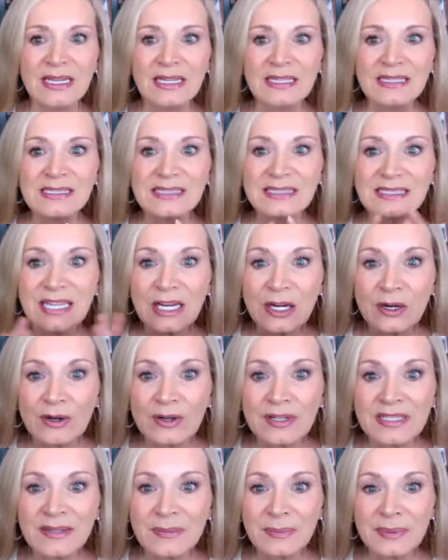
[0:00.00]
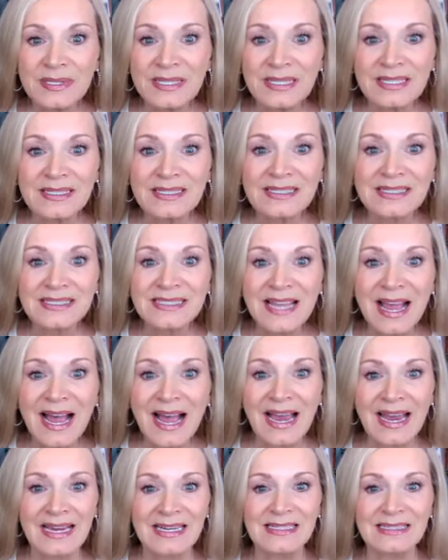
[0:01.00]
serendipitous
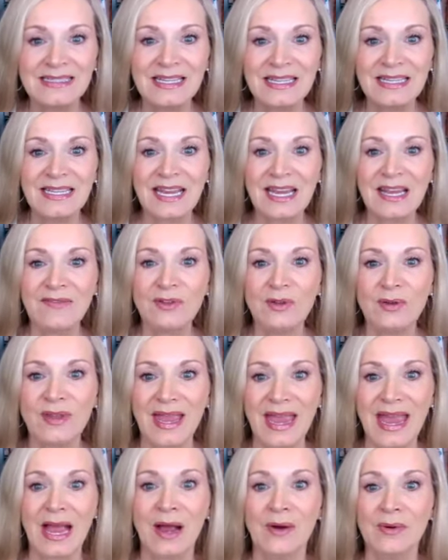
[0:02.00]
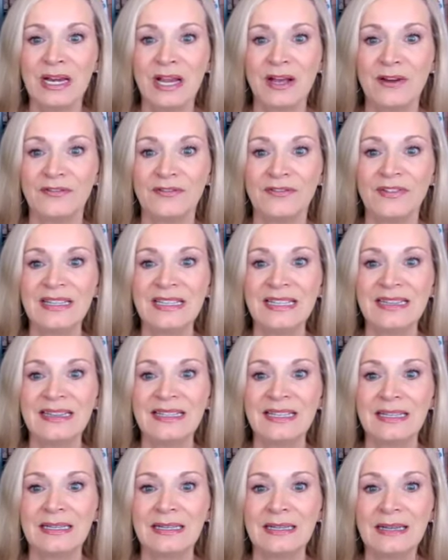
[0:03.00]
signs that gave you the out and out feeling
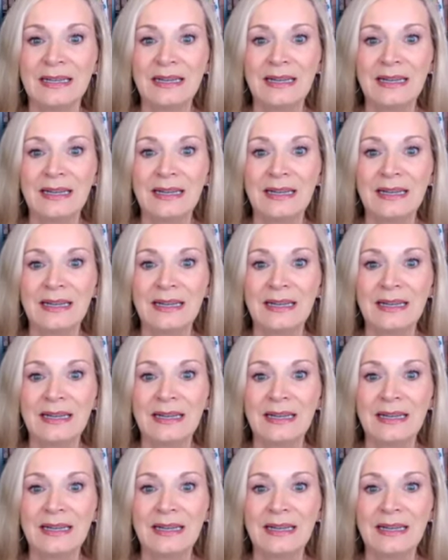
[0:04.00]
that